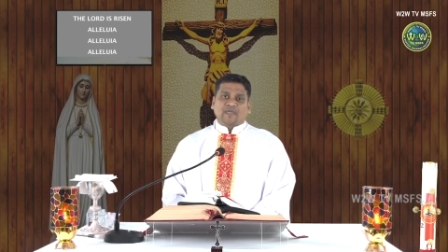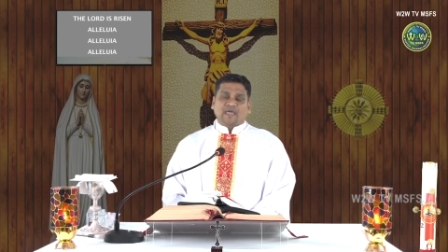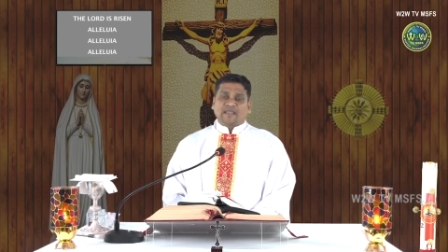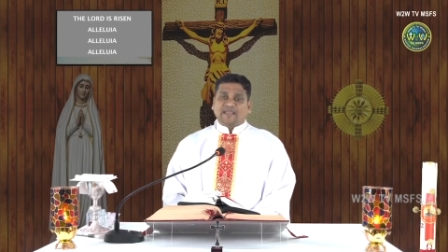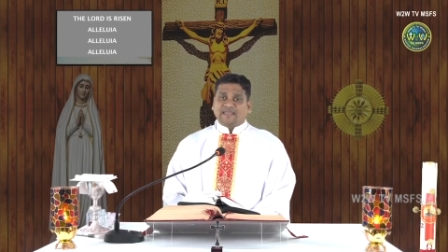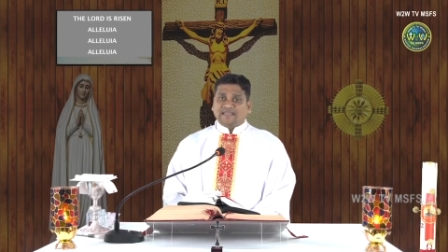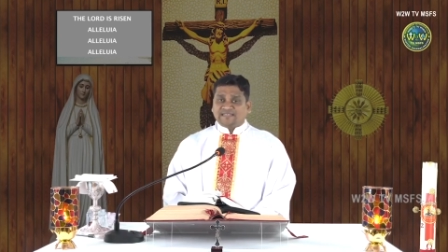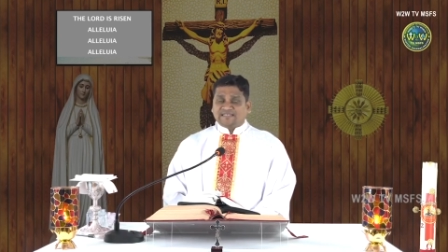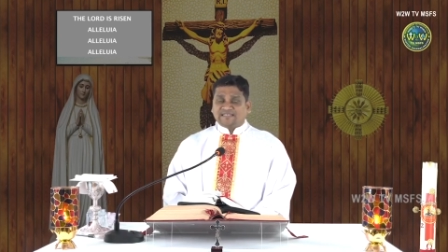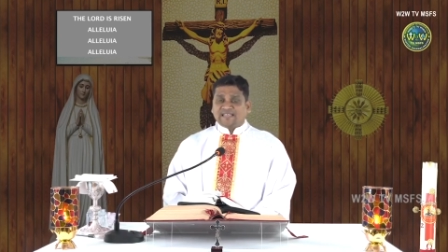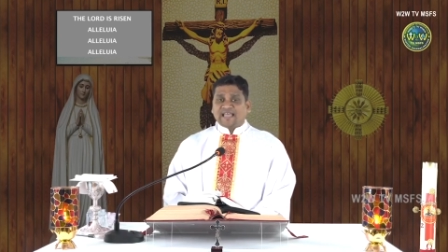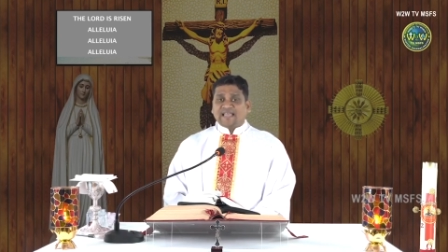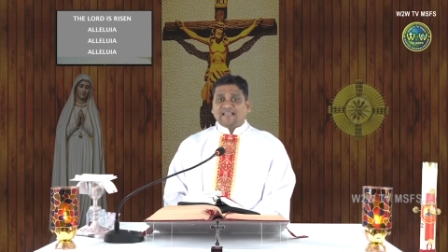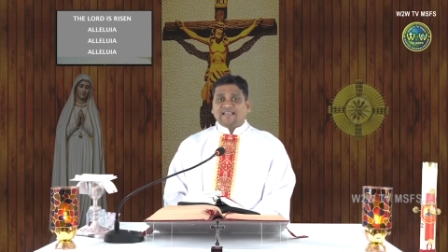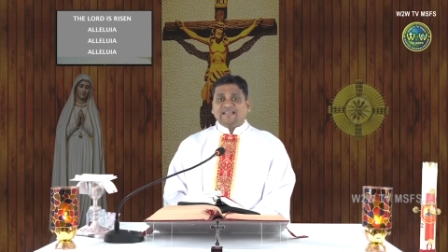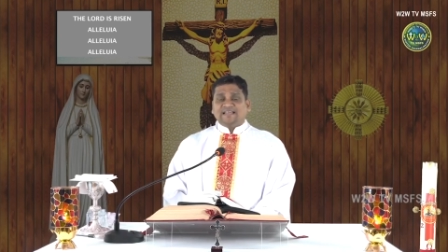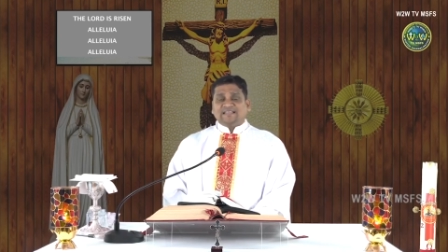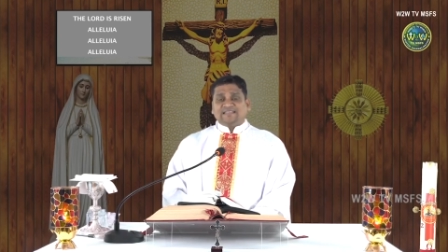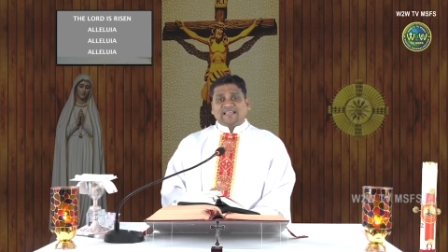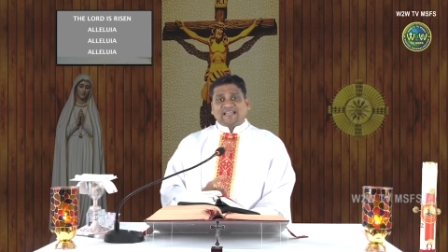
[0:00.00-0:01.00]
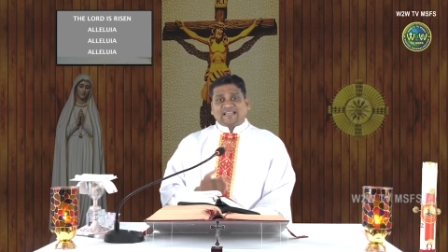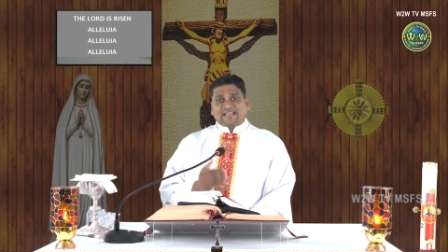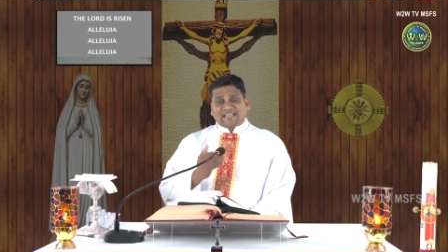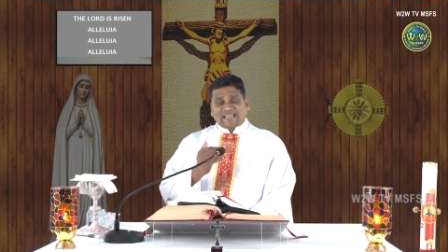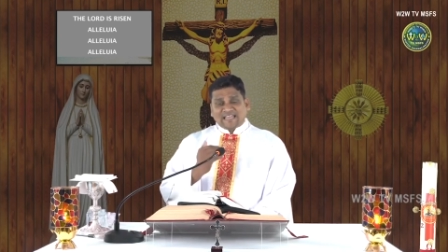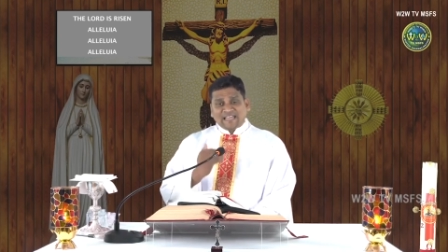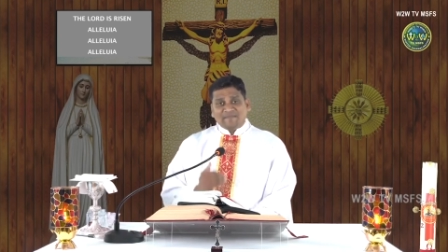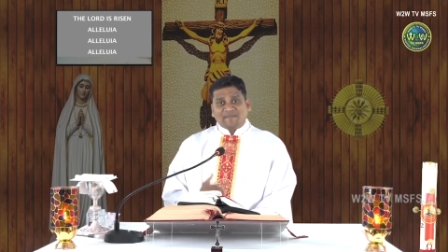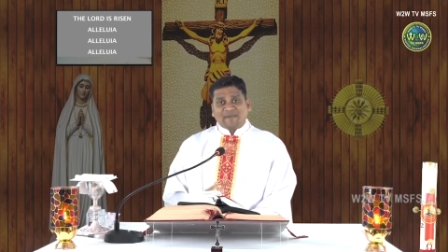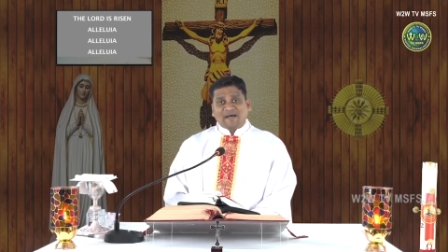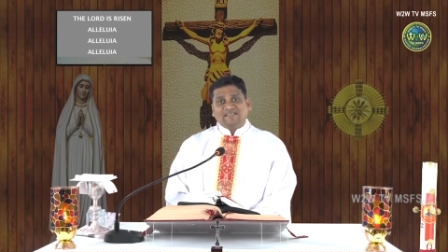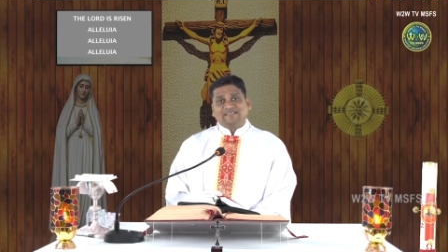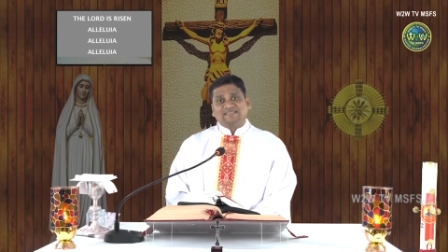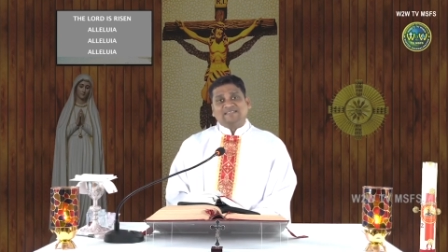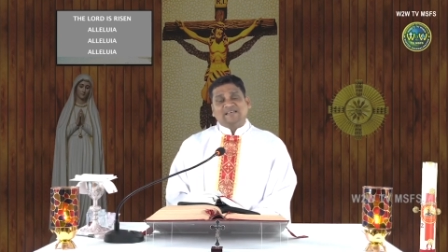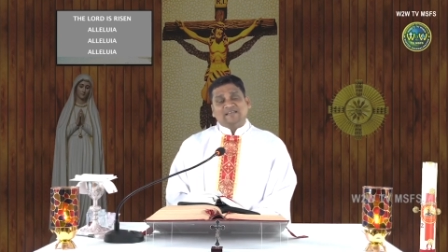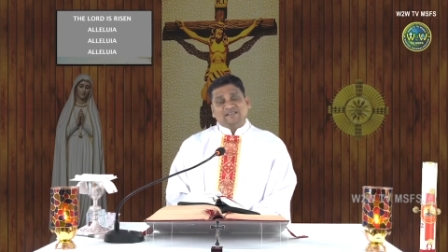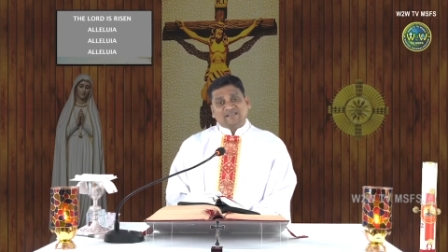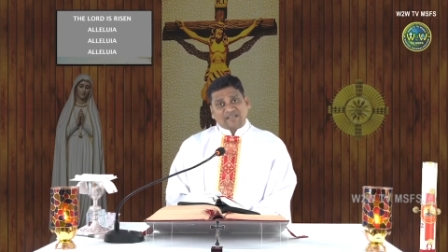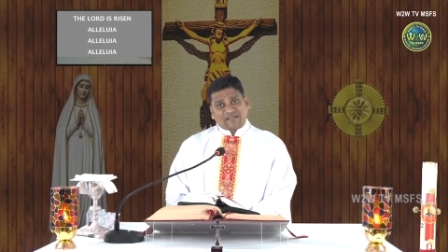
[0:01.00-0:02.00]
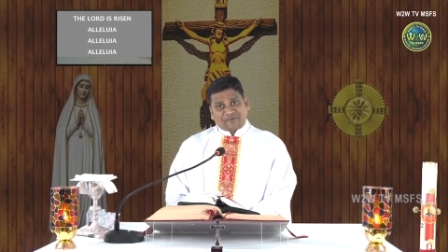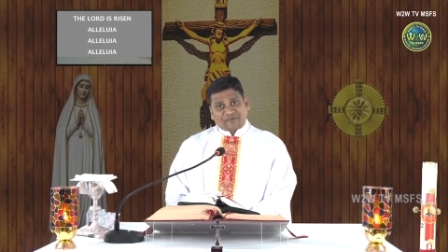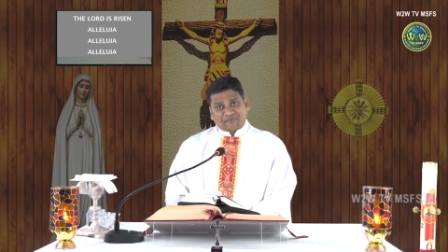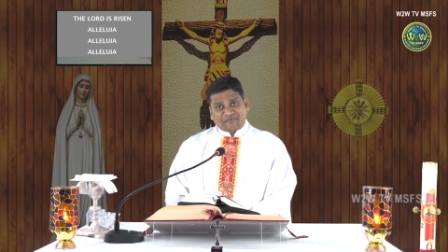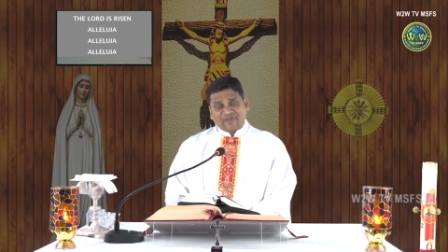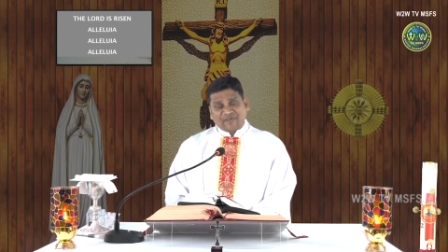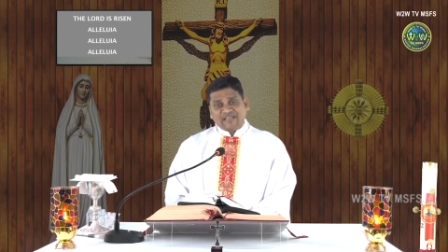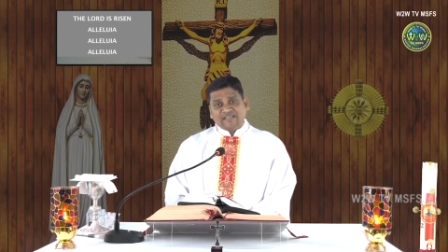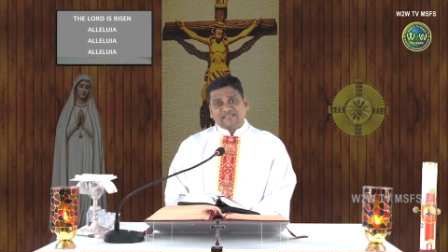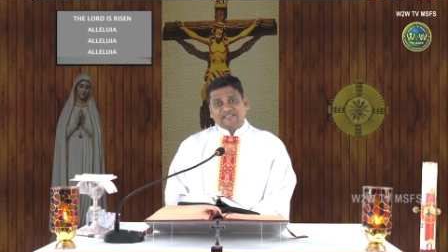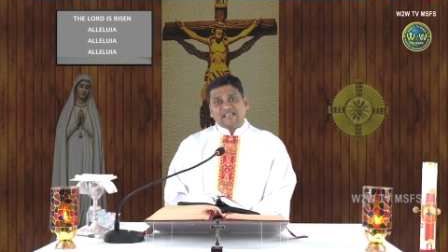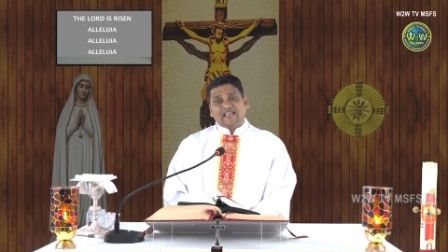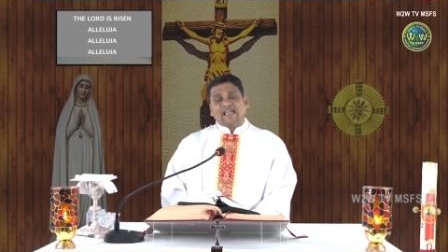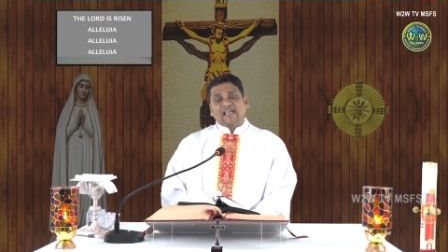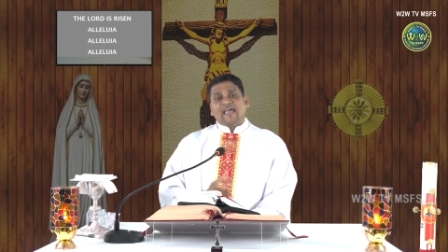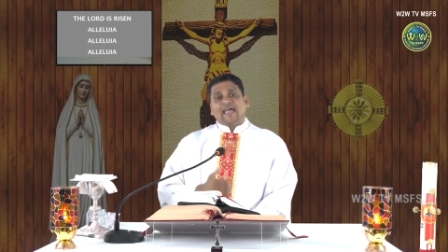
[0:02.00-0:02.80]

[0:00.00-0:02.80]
And he said that he must decrease